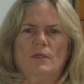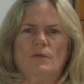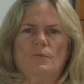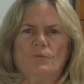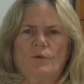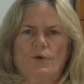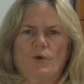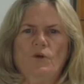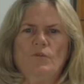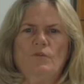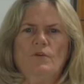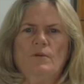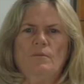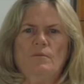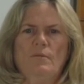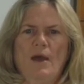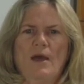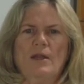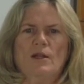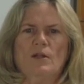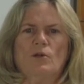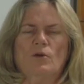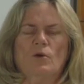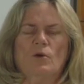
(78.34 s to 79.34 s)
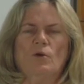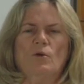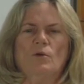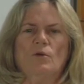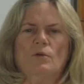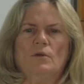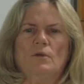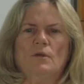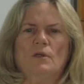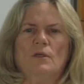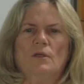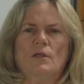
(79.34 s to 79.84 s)
proven medical
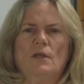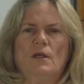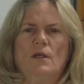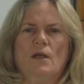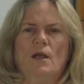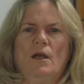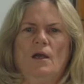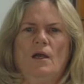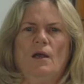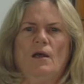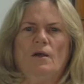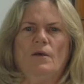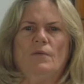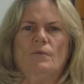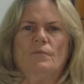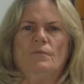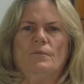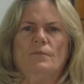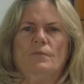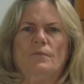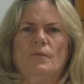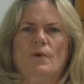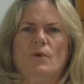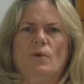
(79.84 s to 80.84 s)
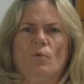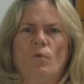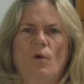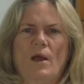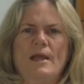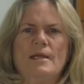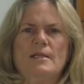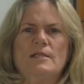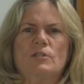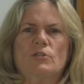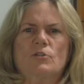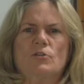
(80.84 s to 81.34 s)

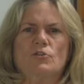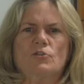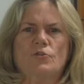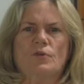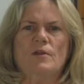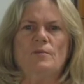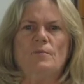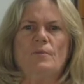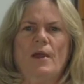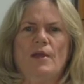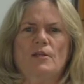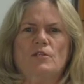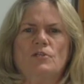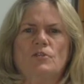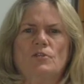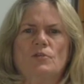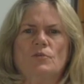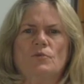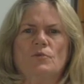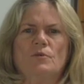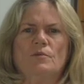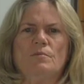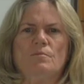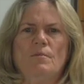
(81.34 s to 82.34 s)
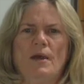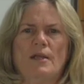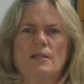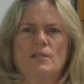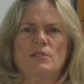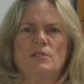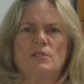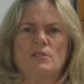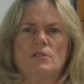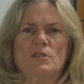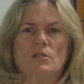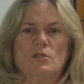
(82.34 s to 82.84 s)
ways to treat patients with
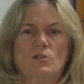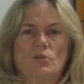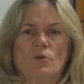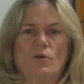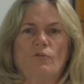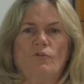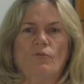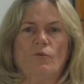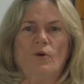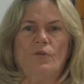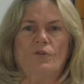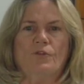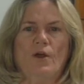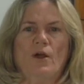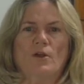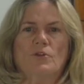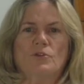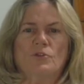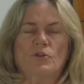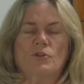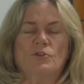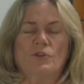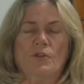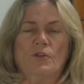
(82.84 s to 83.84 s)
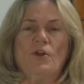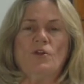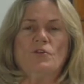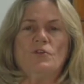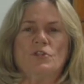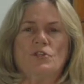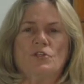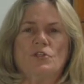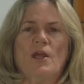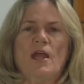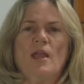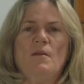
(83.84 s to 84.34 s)
medicines and so forth also. So they're the
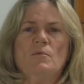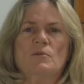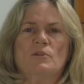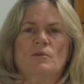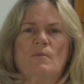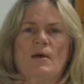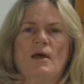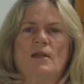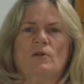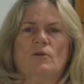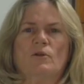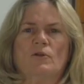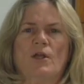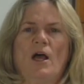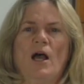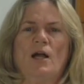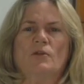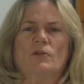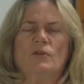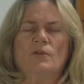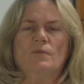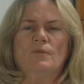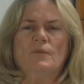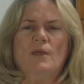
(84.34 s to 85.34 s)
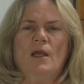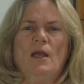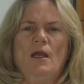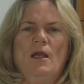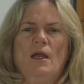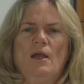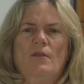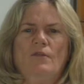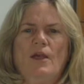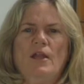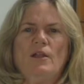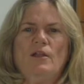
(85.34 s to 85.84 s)
same as a medical doctor.
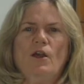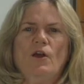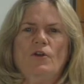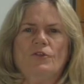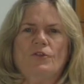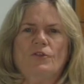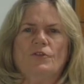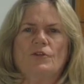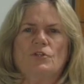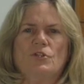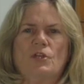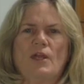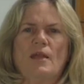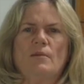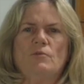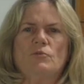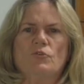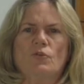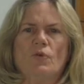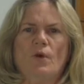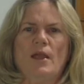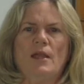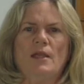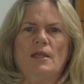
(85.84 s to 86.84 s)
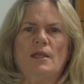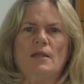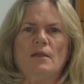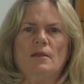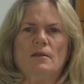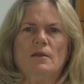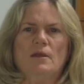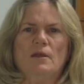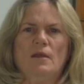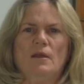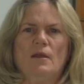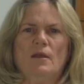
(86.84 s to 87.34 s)
They go through the same training,
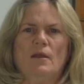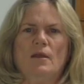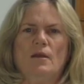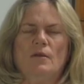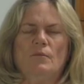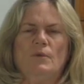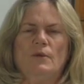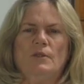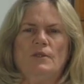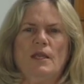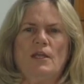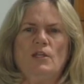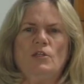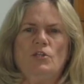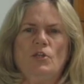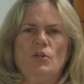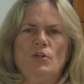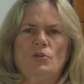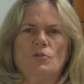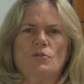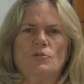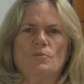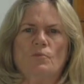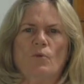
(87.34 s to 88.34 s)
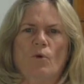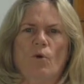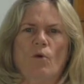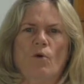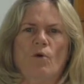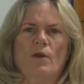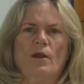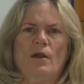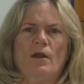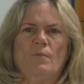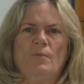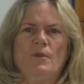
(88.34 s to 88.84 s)
but they use
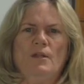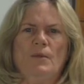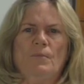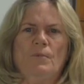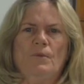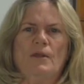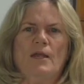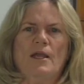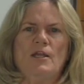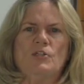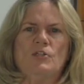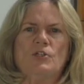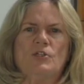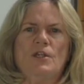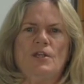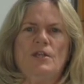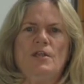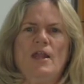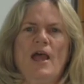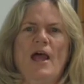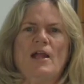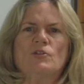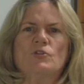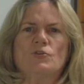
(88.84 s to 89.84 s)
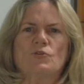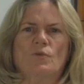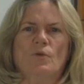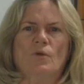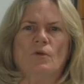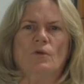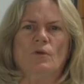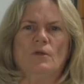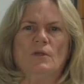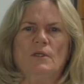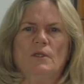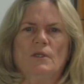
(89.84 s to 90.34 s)
more manipulation and
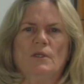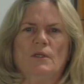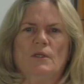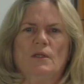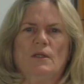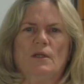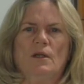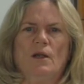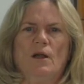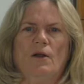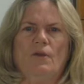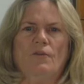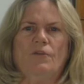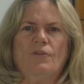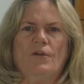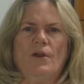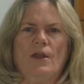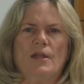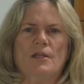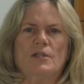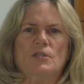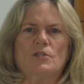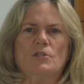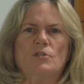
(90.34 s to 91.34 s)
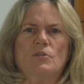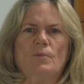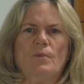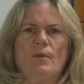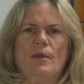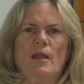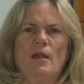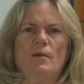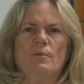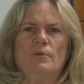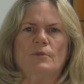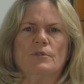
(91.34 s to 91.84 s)
natural things to be
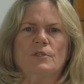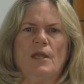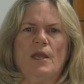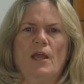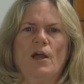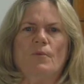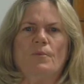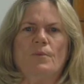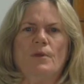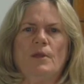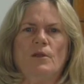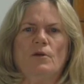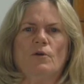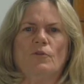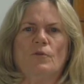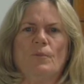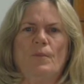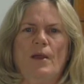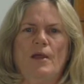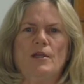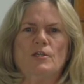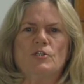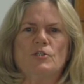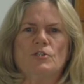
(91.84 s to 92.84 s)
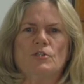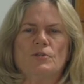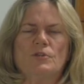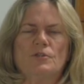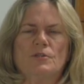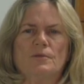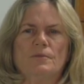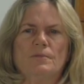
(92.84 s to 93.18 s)
able to help heal the patient.